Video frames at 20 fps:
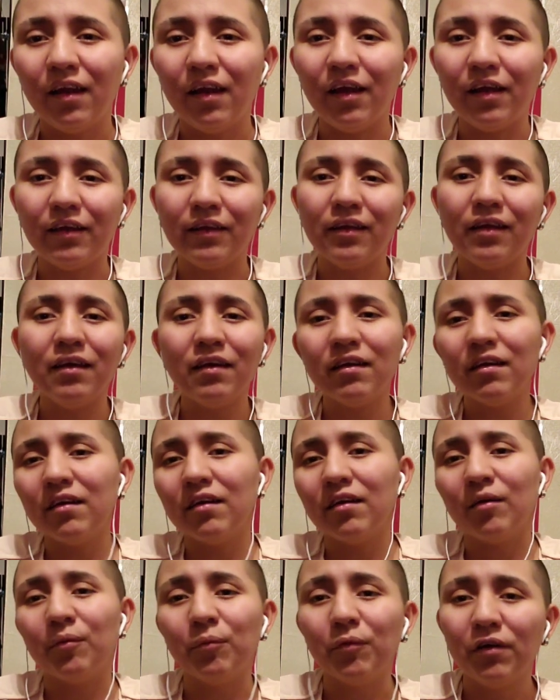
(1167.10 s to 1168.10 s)
Like,
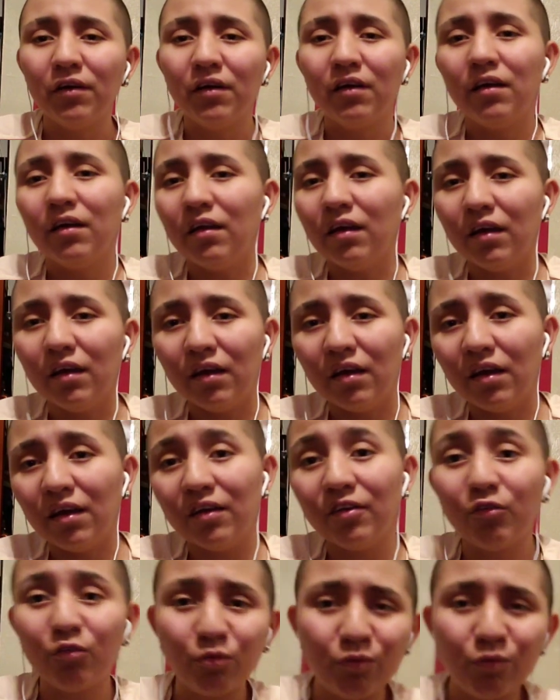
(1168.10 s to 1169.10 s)
damn,
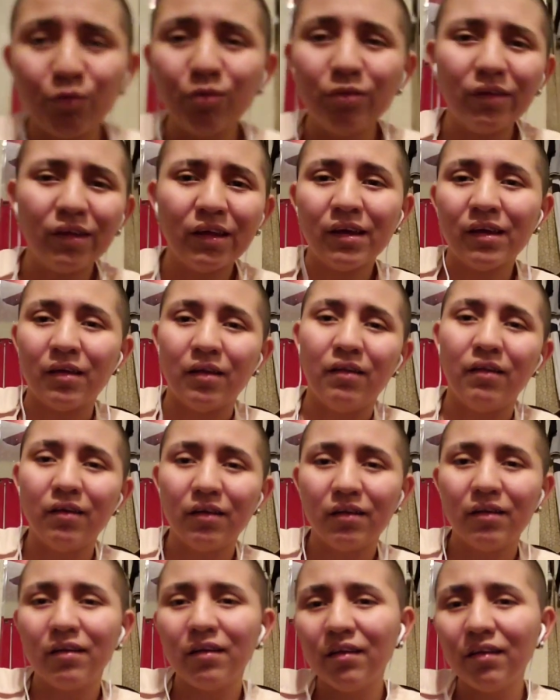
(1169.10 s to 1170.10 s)
how'd you do that?
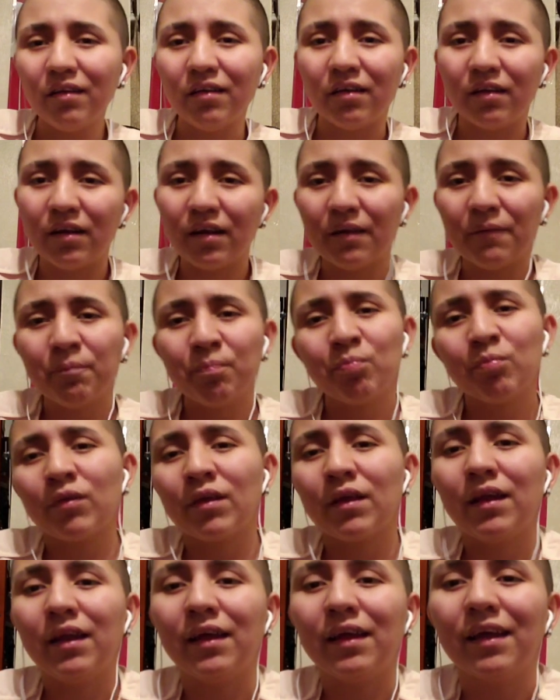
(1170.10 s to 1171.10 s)
Da-da-da.
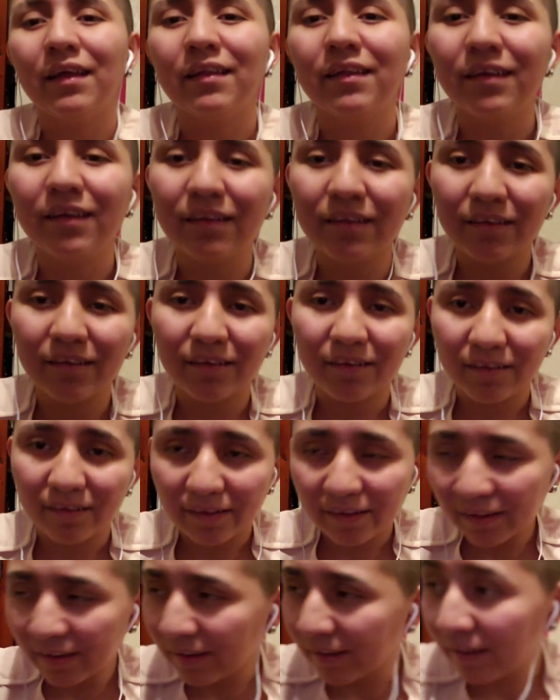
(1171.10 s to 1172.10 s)
Like, at the end of
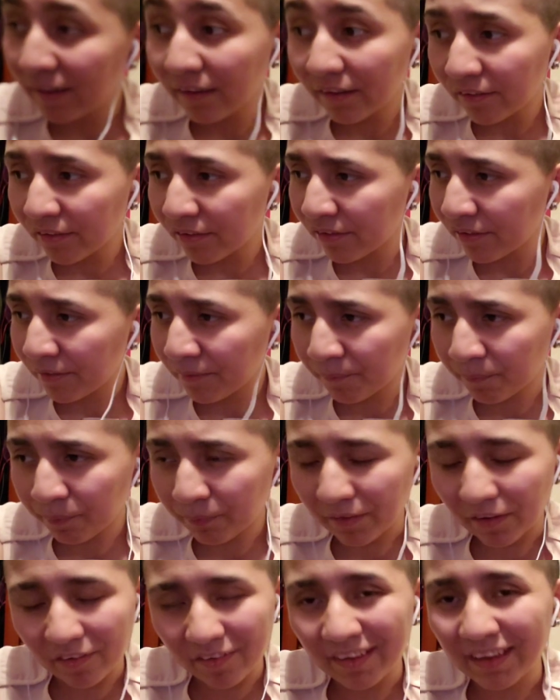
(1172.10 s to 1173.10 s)
the day, guys,
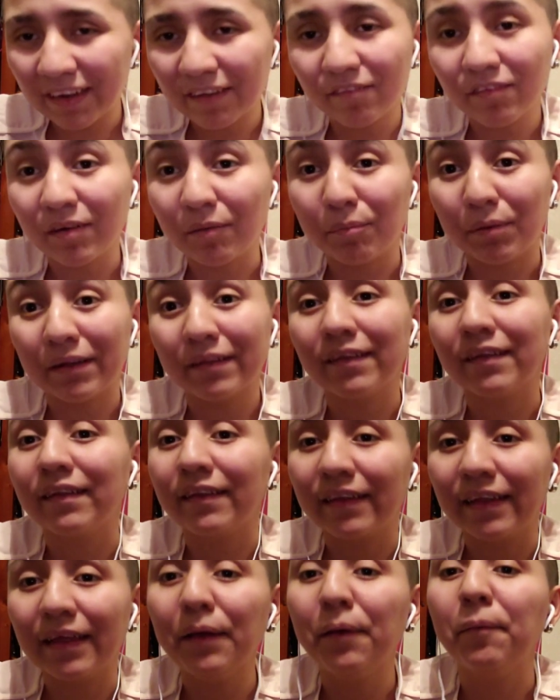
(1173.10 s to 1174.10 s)
it's not even about the
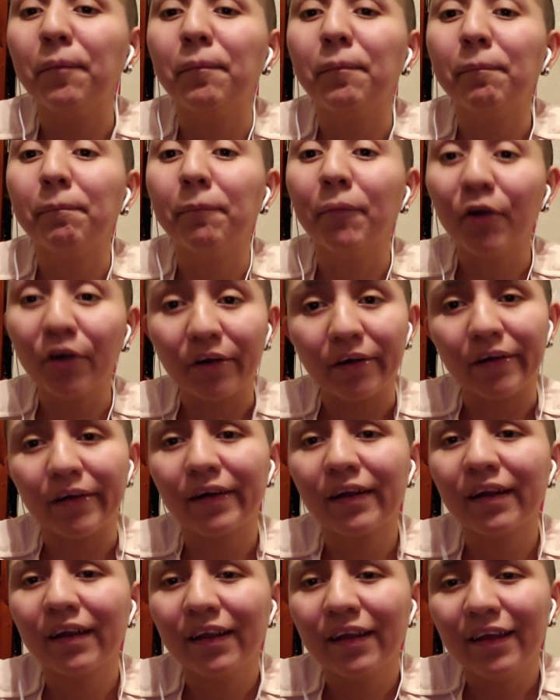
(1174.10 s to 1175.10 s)
damn mark.
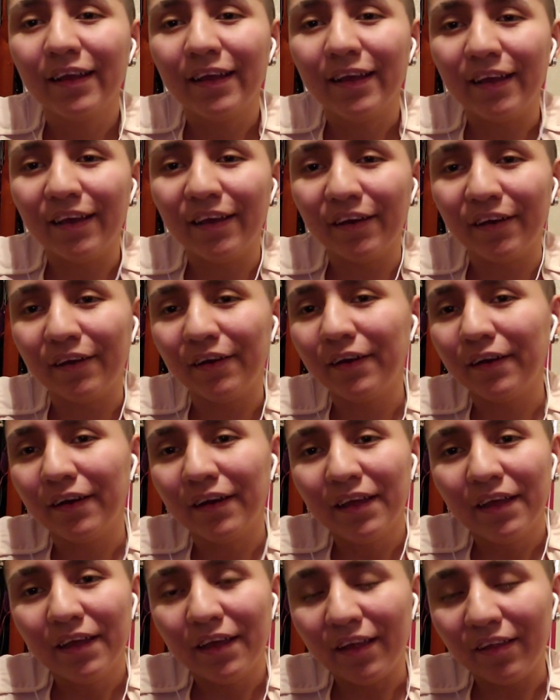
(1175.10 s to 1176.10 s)

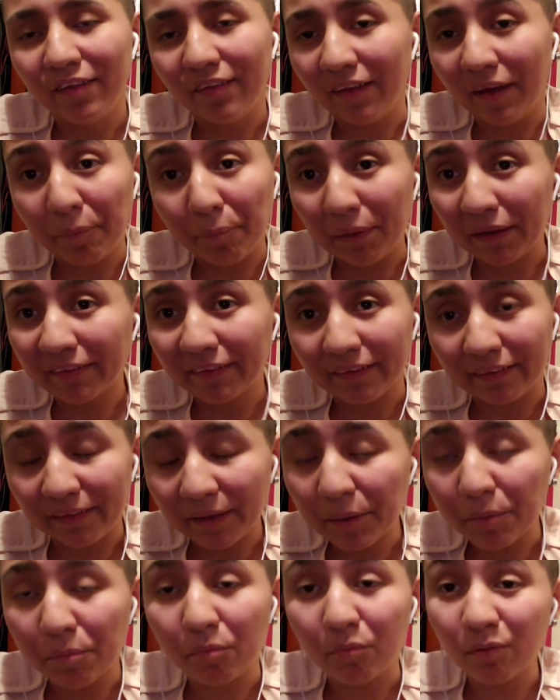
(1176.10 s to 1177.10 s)
It's not about the
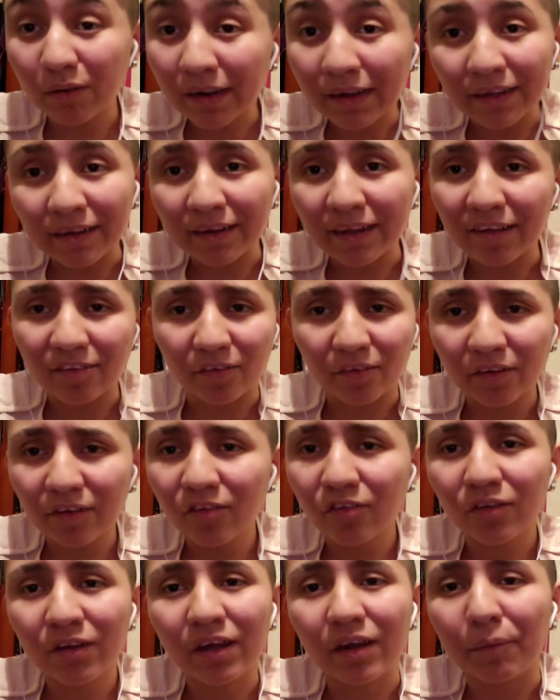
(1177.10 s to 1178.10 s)
damn brand. As long
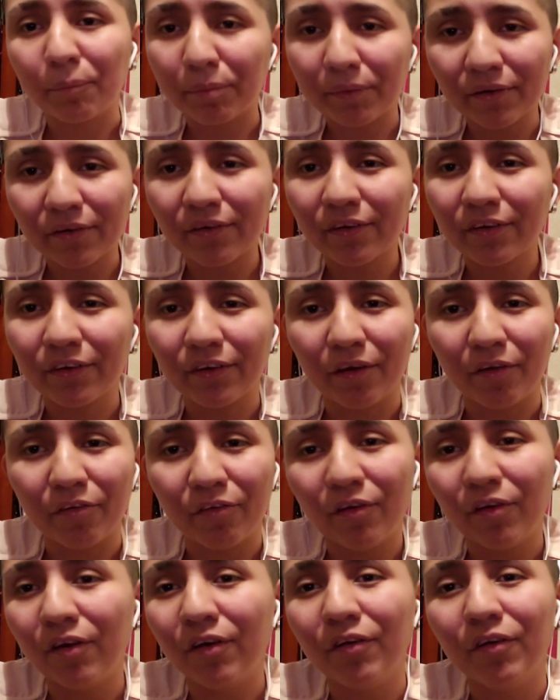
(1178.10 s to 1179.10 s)
as you got a pair
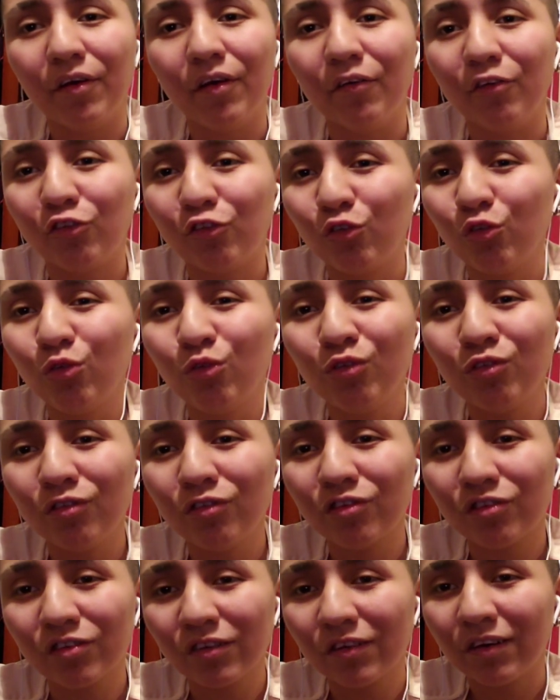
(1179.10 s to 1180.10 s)
of
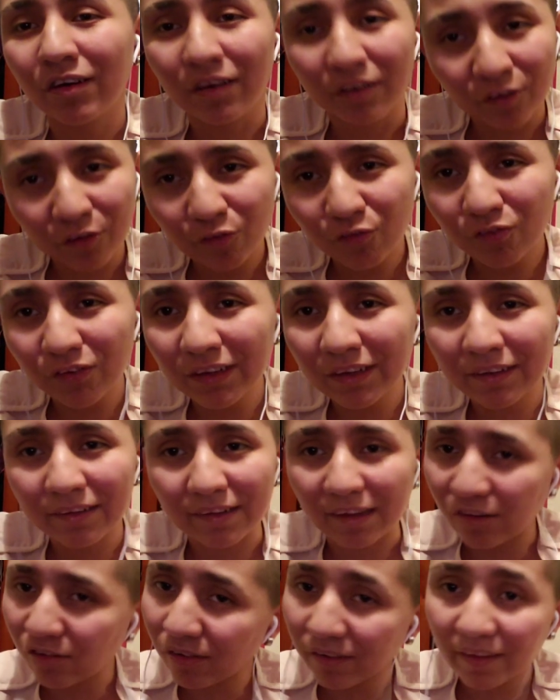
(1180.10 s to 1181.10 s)
shoes on your feet,
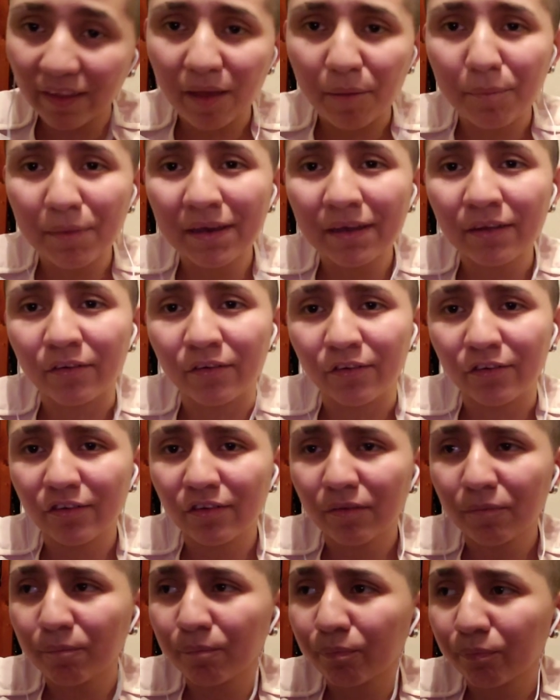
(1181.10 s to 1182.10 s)
that's all that matters.